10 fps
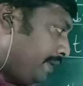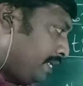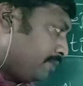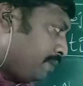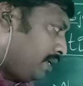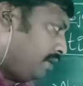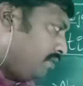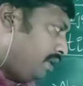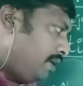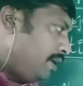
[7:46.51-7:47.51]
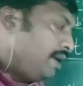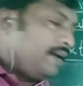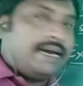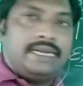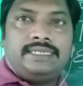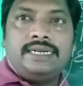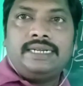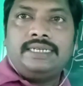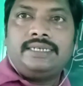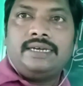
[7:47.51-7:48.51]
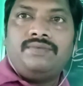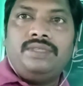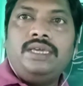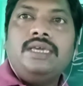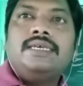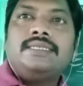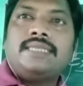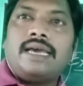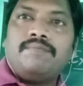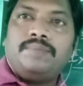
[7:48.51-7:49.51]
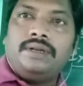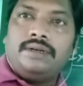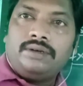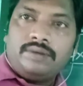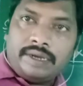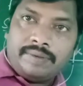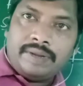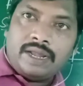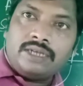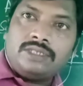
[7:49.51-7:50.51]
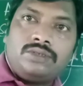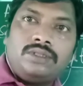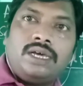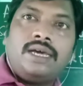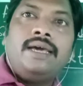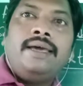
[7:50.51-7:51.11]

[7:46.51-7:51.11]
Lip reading: respectively concentration of the sample belongs to the